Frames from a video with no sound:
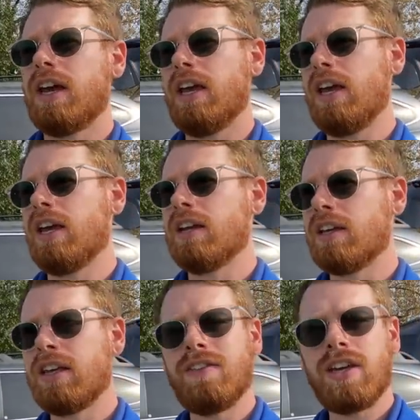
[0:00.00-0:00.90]
and
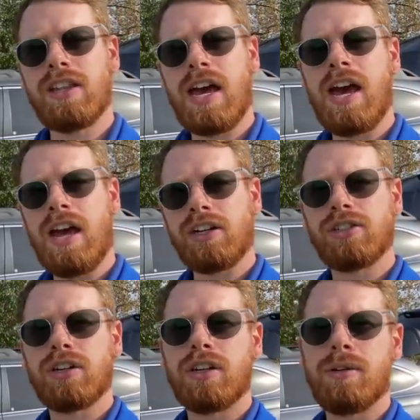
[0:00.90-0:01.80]
give it that
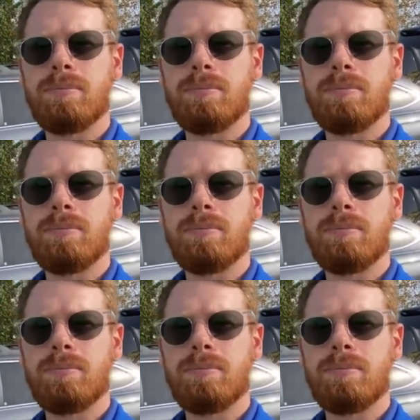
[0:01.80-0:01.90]
extra